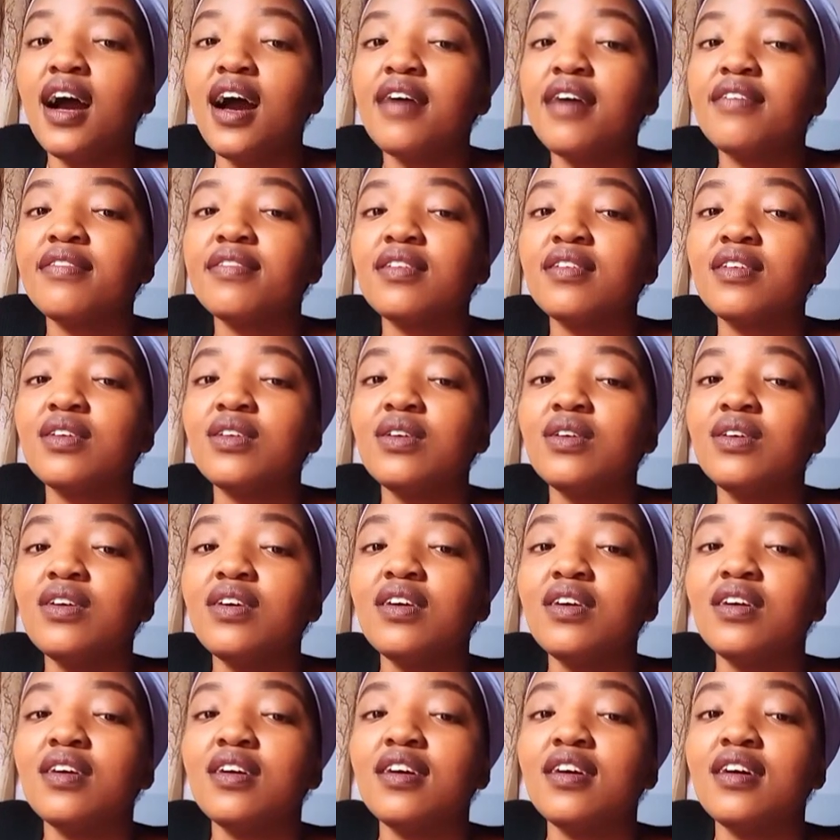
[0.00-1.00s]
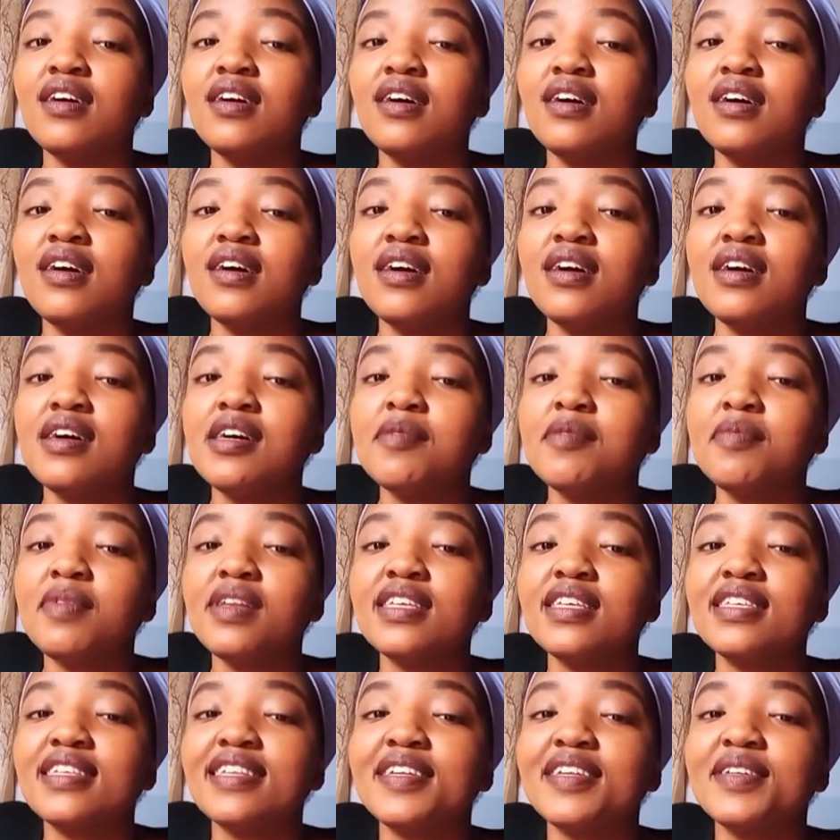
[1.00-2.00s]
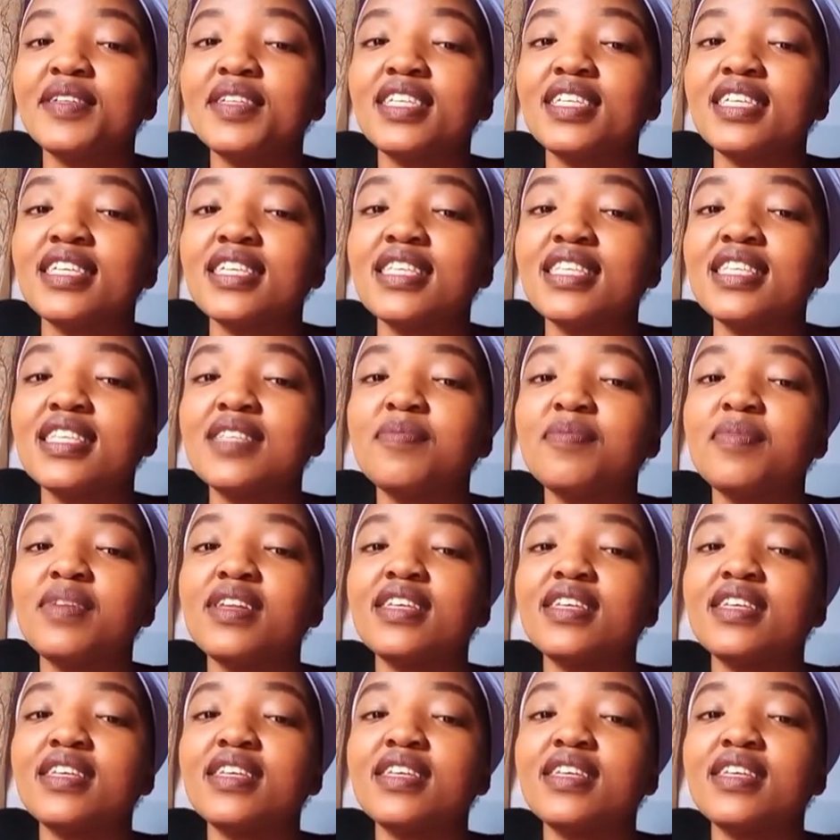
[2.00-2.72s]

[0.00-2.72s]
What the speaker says: Have you? Please notice.